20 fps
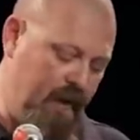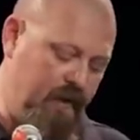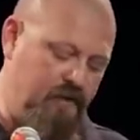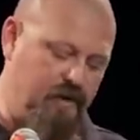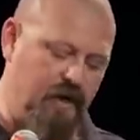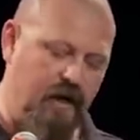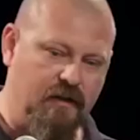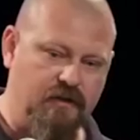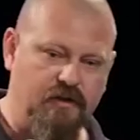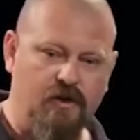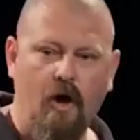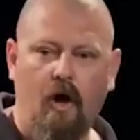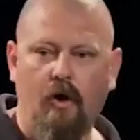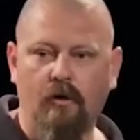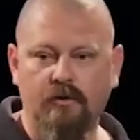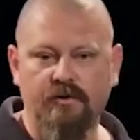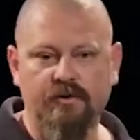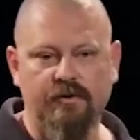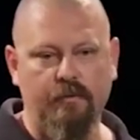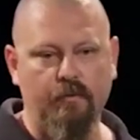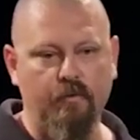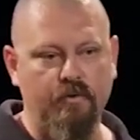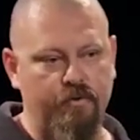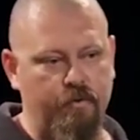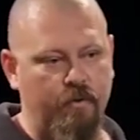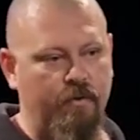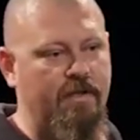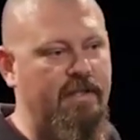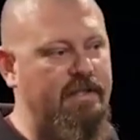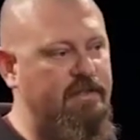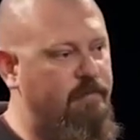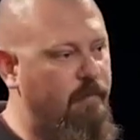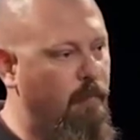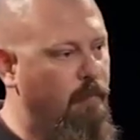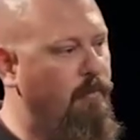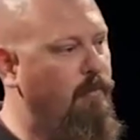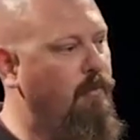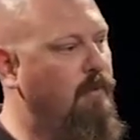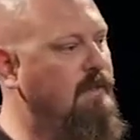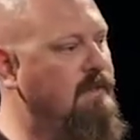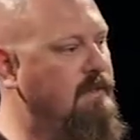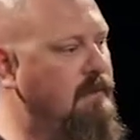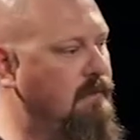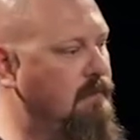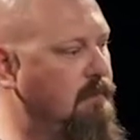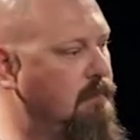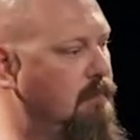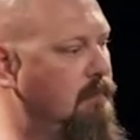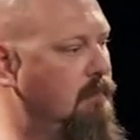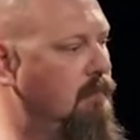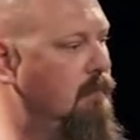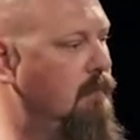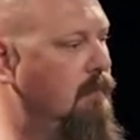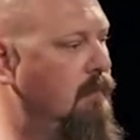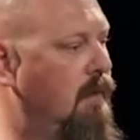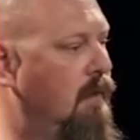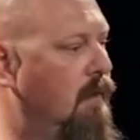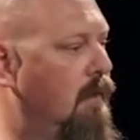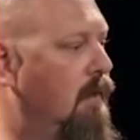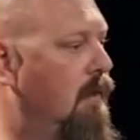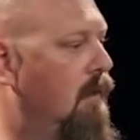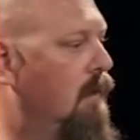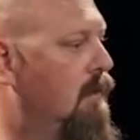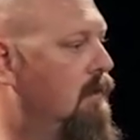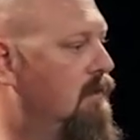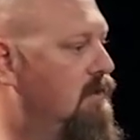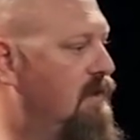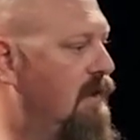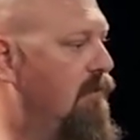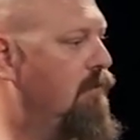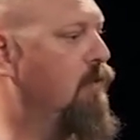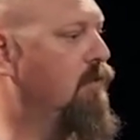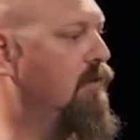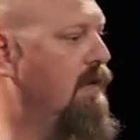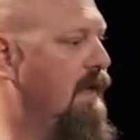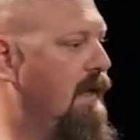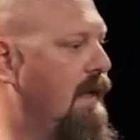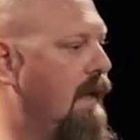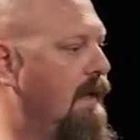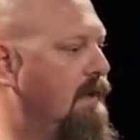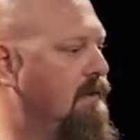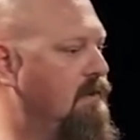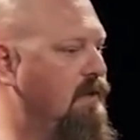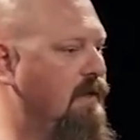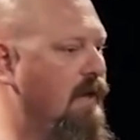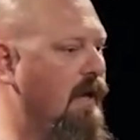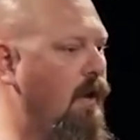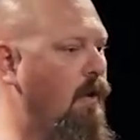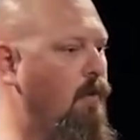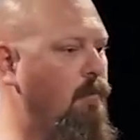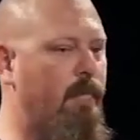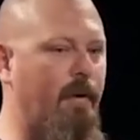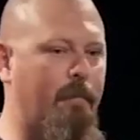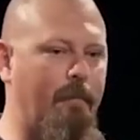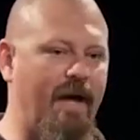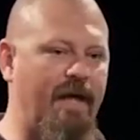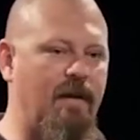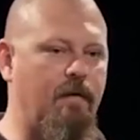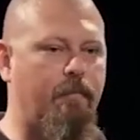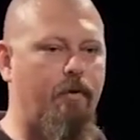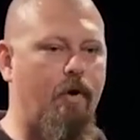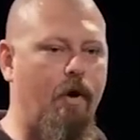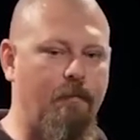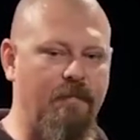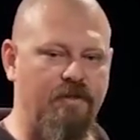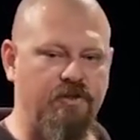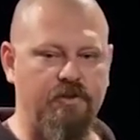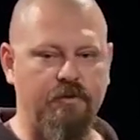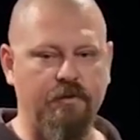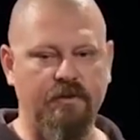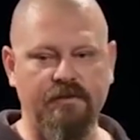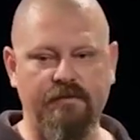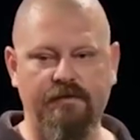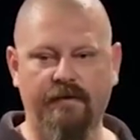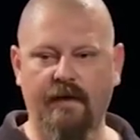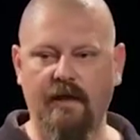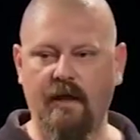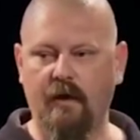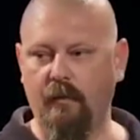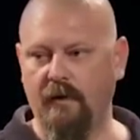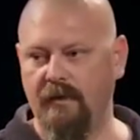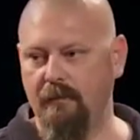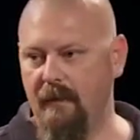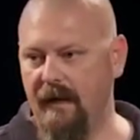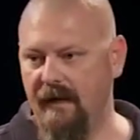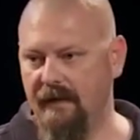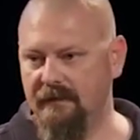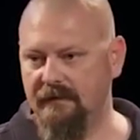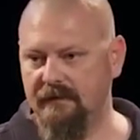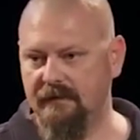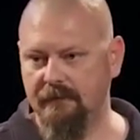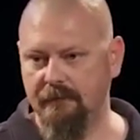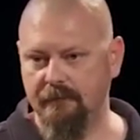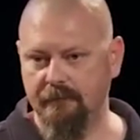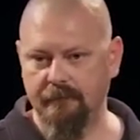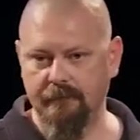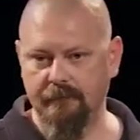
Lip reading: Charles Colson was released from prison several decades ago, but made a promise to his fellow inmates